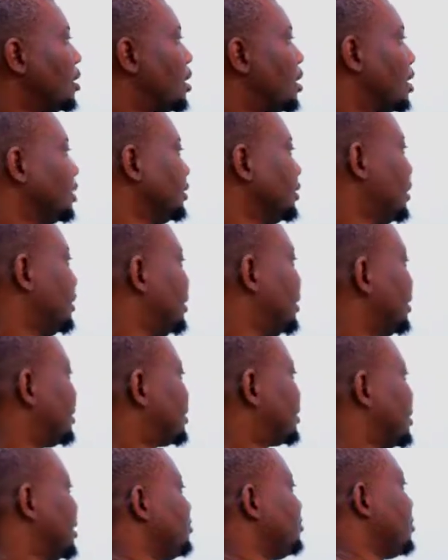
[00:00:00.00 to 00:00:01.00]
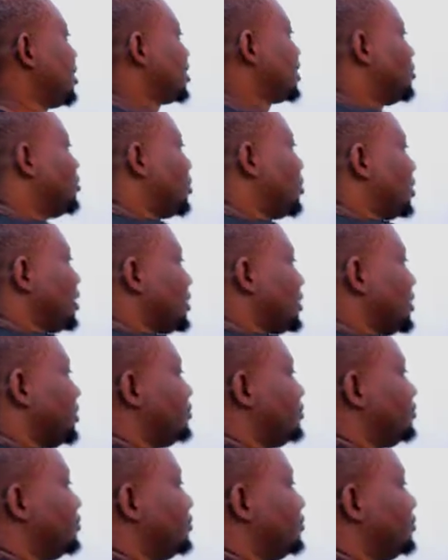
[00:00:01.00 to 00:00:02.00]
and then this term metabolism
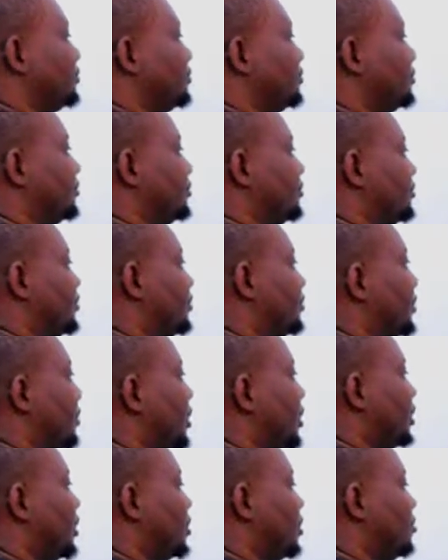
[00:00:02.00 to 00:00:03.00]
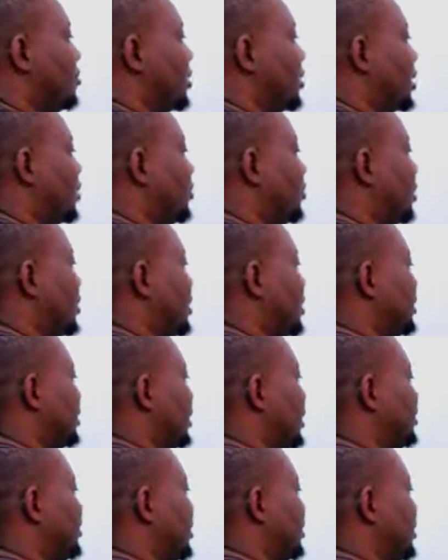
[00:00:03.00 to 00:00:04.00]
is
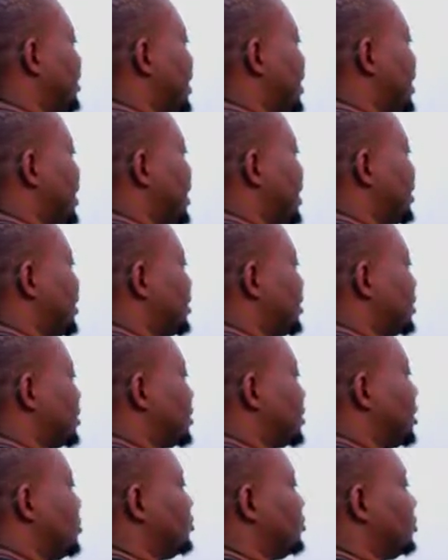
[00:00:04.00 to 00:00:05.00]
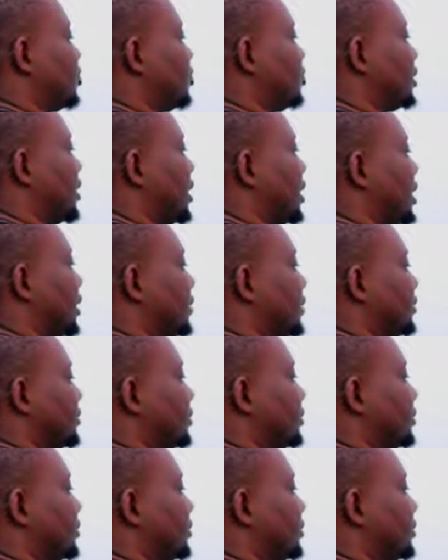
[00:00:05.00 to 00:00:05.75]
the sum total